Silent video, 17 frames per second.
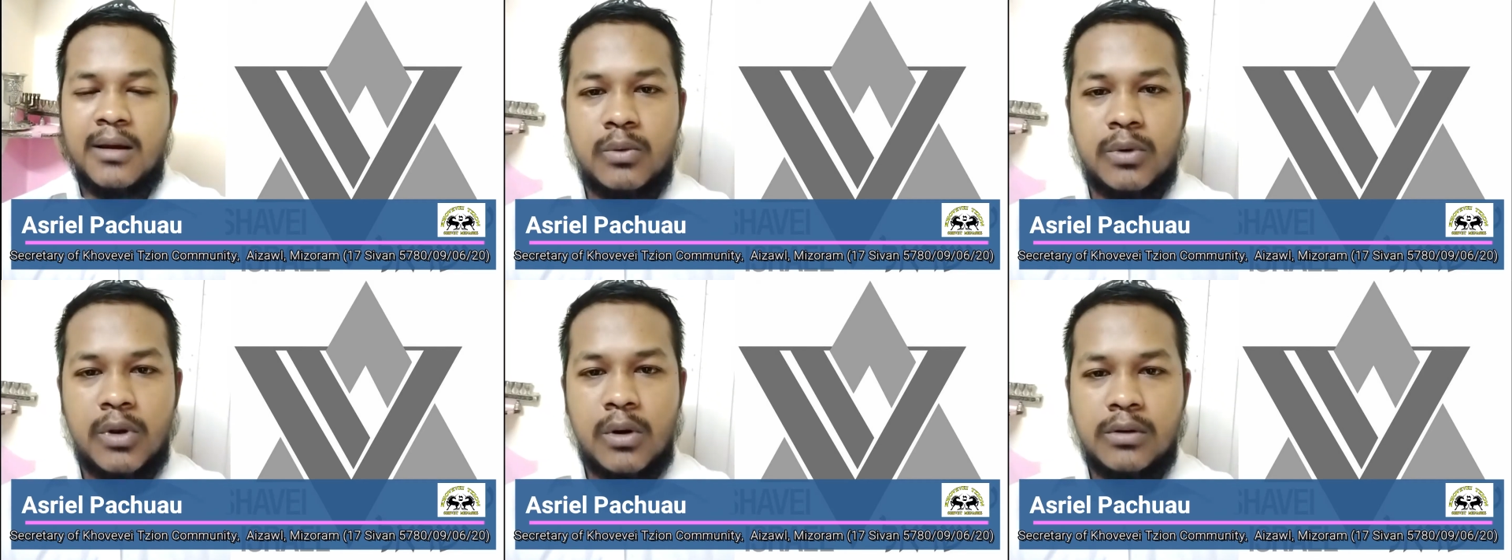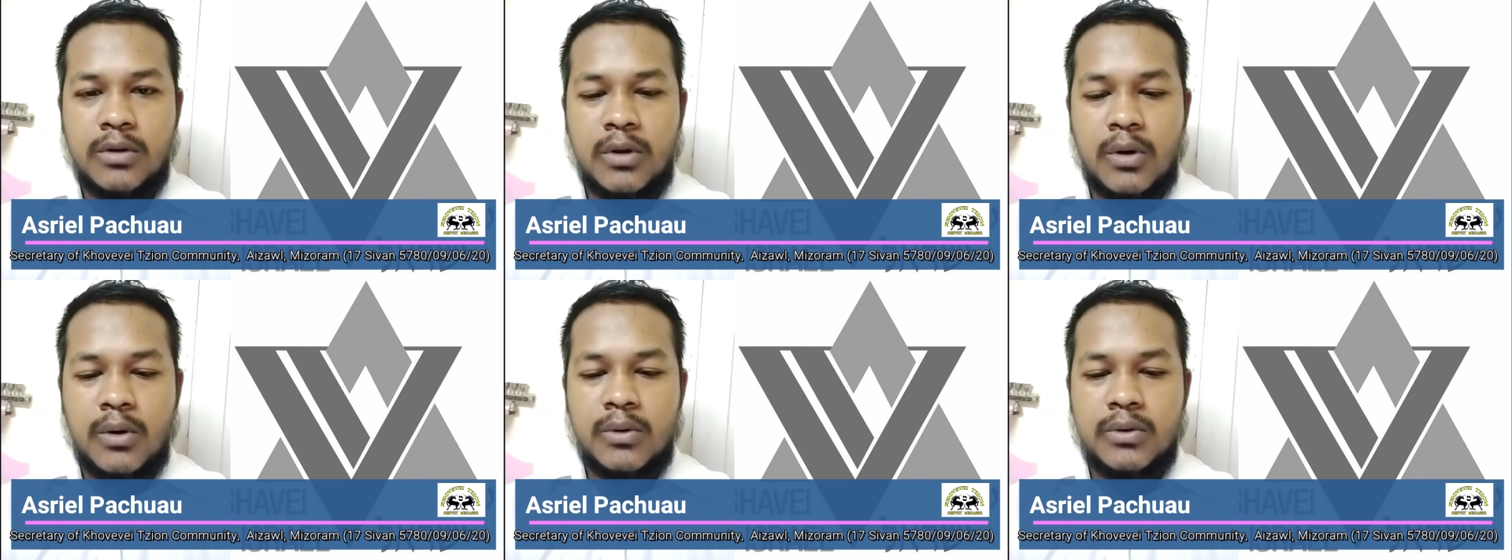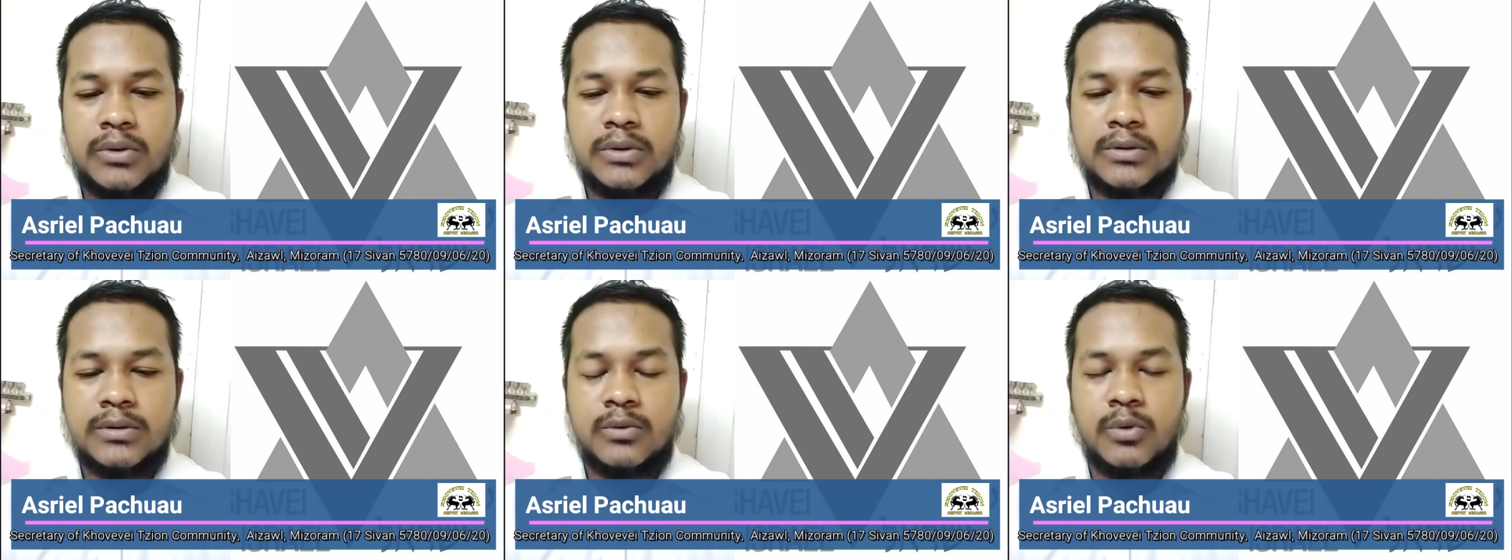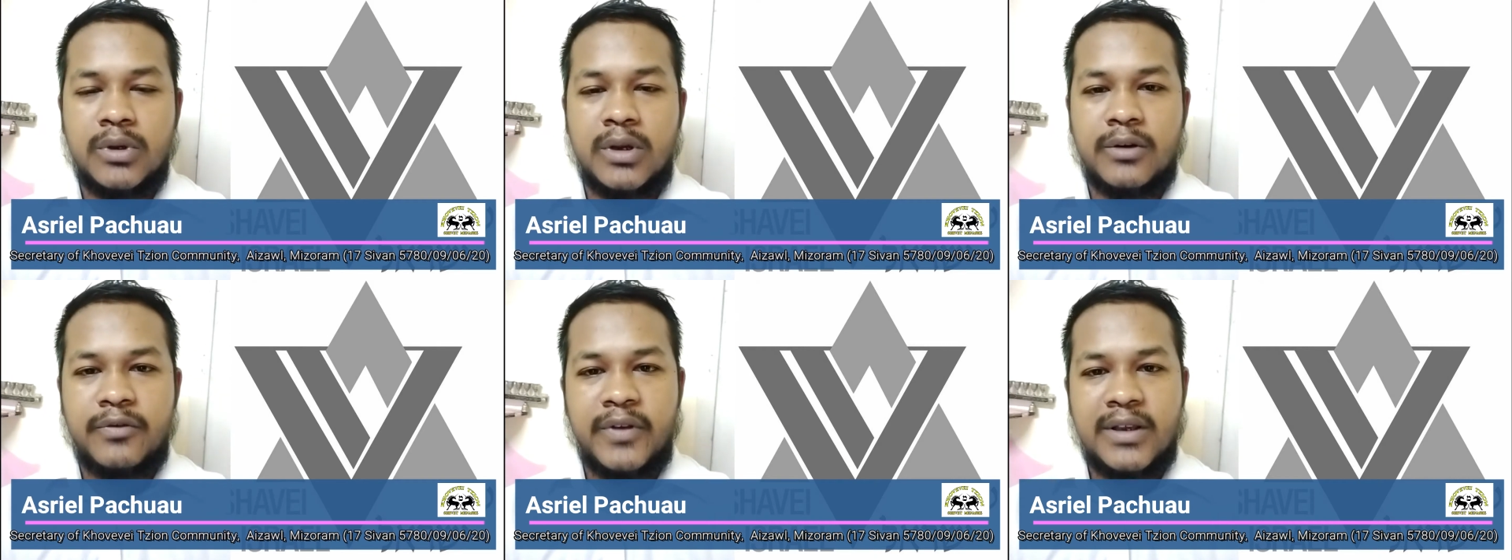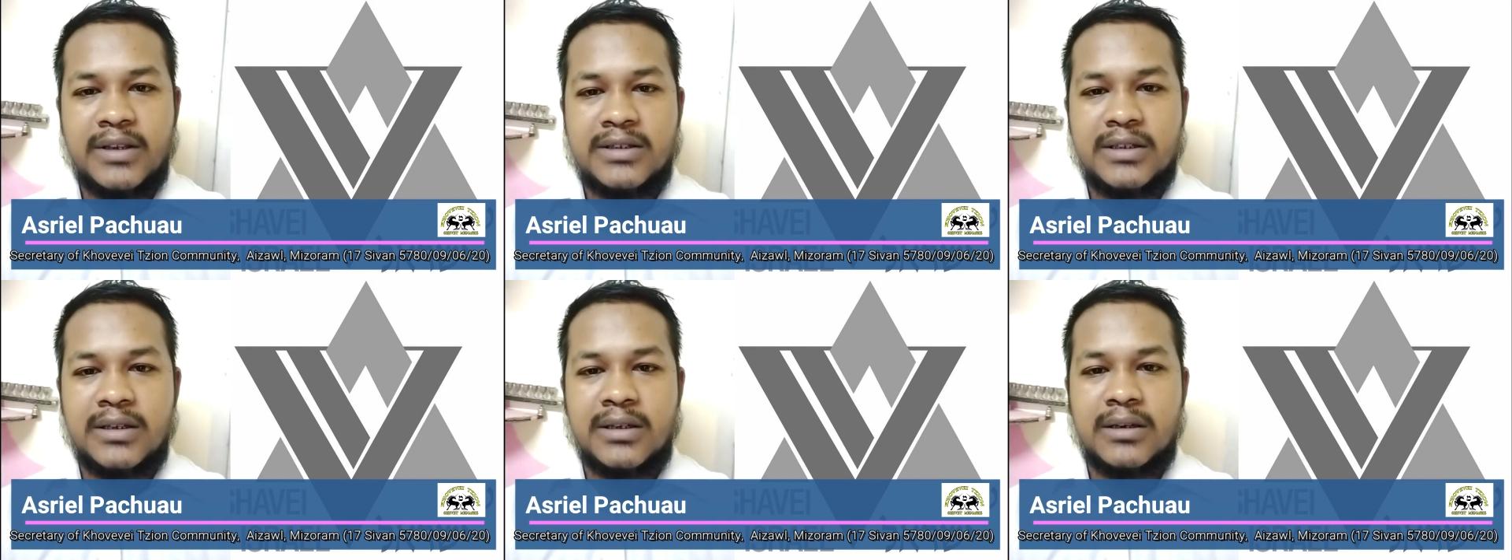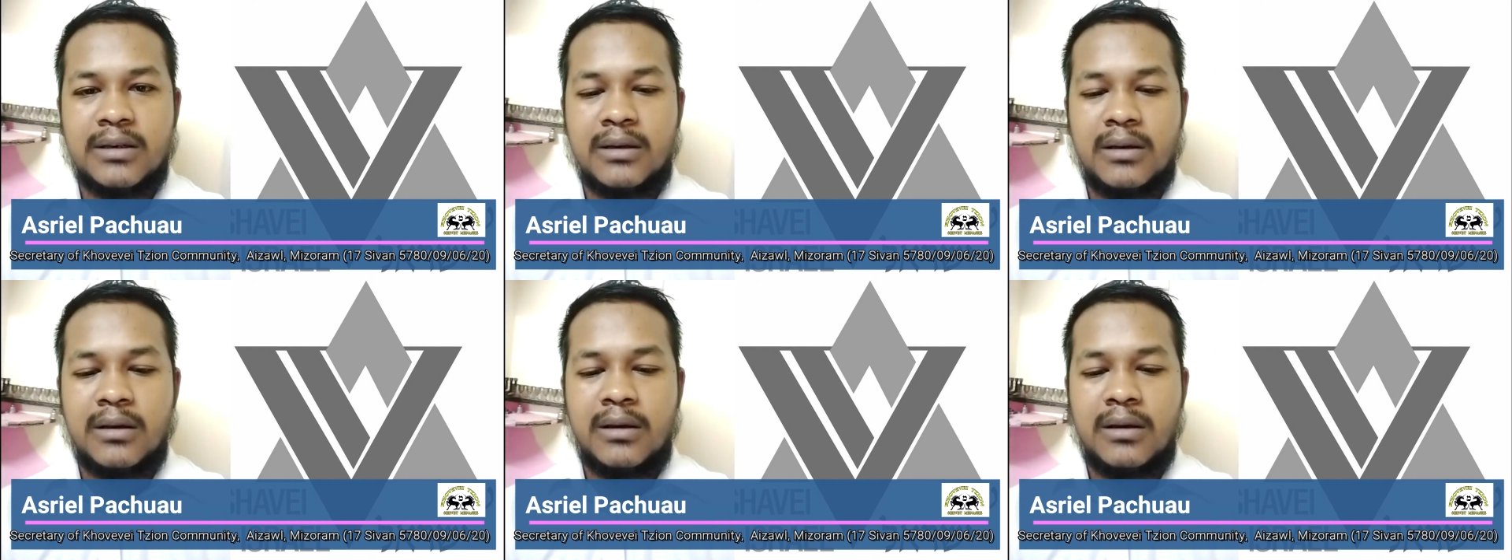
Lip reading: We all know we are facing